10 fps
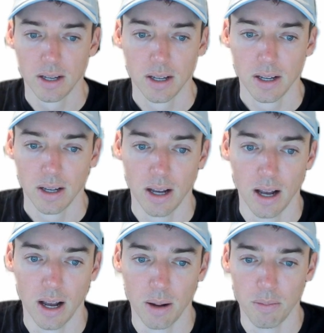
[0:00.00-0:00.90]

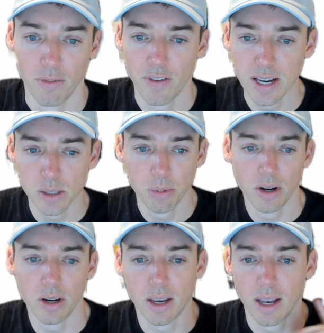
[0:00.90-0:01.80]

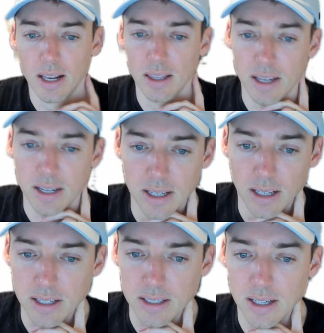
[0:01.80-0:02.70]
Facebook and LinkedIn.
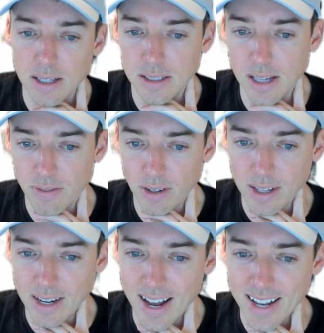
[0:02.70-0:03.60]
LinkedIn is definitely
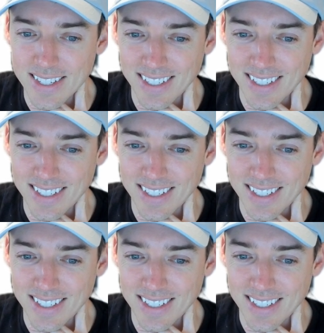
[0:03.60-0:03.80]
not.